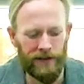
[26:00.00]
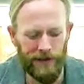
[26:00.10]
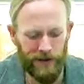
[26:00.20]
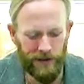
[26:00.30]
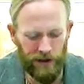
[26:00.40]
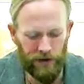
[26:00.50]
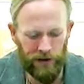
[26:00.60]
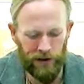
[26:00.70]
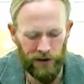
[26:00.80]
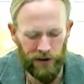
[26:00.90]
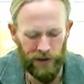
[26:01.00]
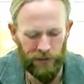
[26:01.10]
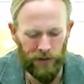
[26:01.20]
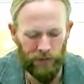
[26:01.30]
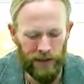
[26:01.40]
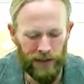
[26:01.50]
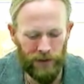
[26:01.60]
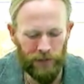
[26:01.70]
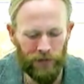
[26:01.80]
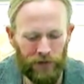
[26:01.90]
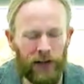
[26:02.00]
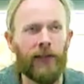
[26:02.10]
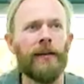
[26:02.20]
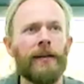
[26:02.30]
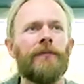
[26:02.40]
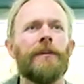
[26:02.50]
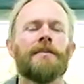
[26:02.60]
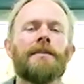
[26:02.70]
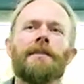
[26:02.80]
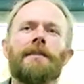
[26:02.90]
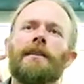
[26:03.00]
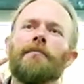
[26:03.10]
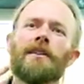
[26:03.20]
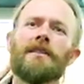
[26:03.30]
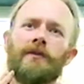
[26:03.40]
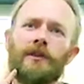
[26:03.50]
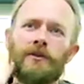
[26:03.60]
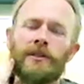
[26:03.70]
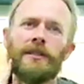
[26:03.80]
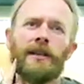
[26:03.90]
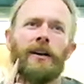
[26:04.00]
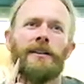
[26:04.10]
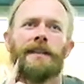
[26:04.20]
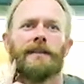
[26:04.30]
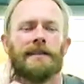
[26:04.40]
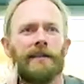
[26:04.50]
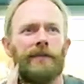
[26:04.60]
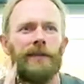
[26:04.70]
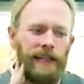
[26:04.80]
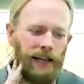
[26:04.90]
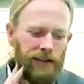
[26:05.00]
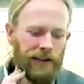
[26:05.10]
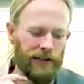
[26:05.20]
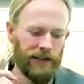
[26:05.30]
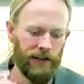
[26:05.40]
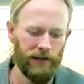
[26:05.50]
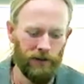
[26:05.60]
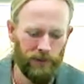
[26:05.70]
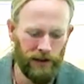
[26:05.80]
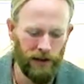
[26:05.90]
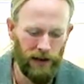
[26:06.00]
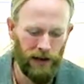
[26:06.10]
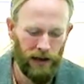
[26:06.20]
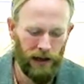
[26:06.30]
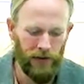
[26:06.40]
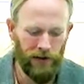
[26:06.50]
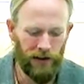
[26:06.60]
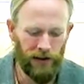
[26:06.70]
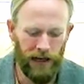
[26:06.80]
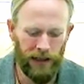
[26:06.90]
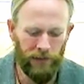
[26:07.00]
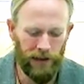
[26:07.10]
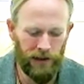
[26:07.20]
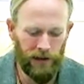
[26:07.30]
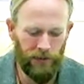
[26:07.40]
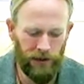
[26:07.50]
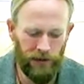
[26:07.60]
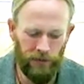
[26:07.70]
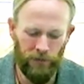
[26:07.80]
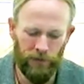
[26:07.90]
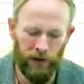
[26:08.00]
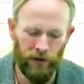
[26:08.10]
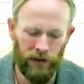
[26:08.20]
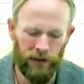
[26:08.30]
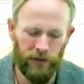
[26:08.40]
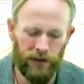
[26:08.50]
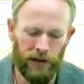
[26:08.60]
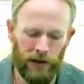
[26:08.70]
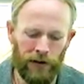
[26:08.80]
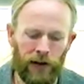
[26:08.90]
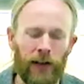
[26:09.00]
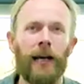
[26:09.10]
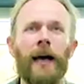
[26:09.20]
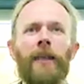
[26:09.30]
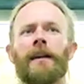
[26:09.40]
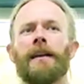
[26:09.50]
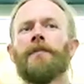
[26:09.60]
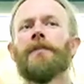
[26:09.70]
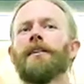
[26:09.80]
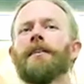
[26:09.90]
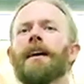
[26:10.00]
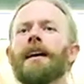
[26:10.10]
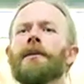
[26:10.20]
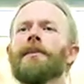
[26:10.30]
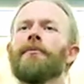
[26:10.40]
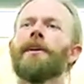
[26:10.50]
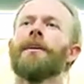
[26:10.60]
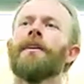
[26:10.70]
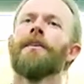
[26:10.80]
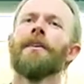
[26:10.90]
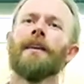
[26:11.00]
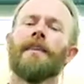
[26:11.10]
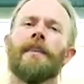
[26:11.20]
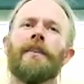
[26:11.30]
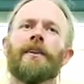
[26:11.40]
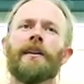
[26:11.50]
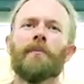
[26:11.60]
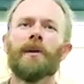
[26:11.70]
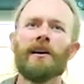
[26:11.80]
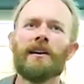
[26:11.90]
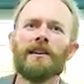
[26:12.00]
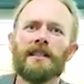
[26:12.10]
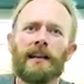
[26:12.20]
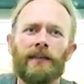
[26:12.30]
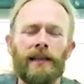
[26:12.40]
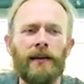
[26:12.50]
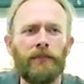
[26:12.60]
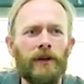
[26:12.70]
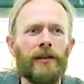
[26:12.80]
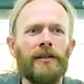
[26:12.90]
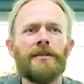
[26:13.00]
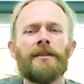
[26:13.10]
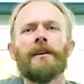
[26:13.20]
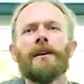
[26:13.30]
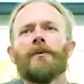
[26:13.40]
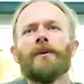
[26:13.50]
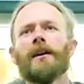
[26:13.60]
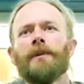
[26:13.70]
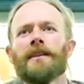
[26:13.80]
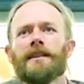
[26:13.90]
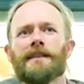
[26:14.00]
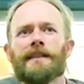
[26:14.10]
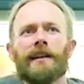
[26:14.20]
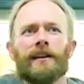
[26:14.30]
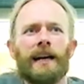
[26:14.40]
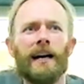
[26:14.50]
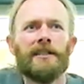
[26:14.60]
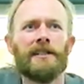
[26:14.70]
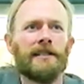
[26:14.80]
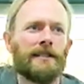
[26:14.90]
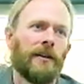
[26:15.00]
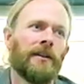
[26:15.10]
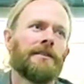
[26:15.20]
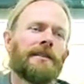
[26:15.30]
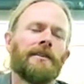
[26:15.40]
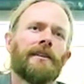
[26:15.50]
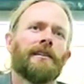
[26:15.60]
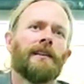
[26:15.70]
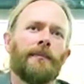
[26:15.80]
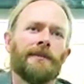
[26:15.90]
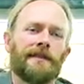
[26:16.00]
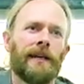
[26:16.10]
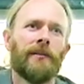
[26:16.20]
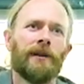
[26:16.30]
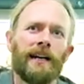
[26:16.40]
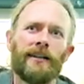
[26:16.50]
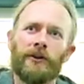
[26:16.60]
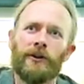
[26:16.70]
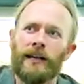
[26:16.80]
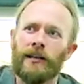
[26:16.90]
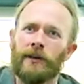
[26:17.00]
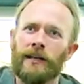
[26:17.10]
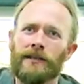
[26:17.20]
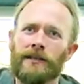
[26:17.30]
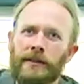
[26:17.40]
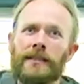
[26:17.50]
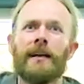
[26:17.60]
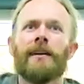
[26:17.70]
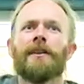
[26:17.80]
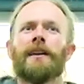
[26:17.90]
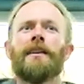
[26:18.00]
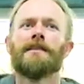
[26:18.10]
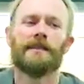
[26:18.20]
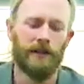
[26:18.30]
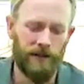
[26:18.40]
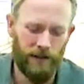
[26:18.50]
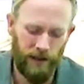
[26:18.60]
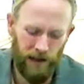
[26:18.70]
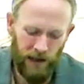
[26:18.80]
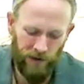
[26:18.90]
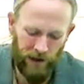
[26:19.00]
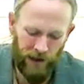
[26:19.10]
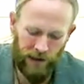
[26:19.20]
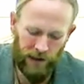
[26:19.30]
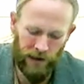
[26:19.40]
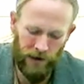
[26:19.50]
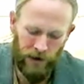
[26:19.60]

seriously over the years, but the problem is people figure that if there's a bunch of huge stars at the center of these galaxies, that they would be kind of colliding into each other. And then if they're colliding with one another, then they're going to merge. And if they merge, well, because they're gaseous stars, they're going to collapse and make a black hole anyway. So it's kind of a non-starter of an idea.